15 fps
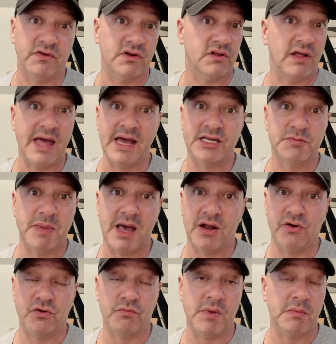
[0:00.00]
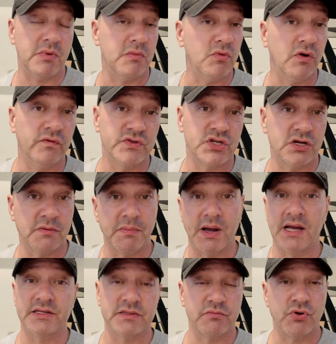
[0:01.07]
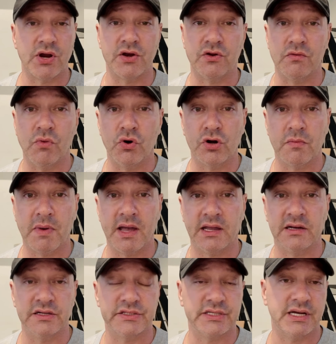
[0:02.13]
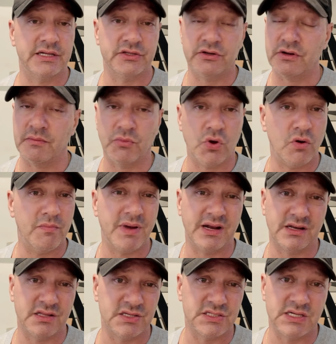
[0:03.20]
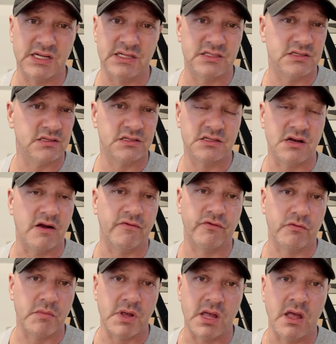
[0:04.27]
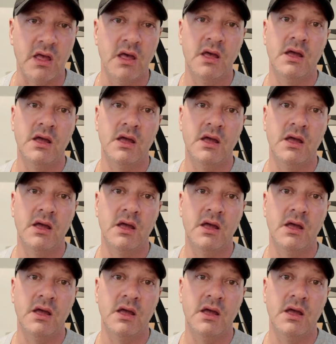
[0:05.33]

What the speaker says: An expat who maybe moves here, buys a brand new motorbike and decides, oh, I'm going back to the States. It's not for me.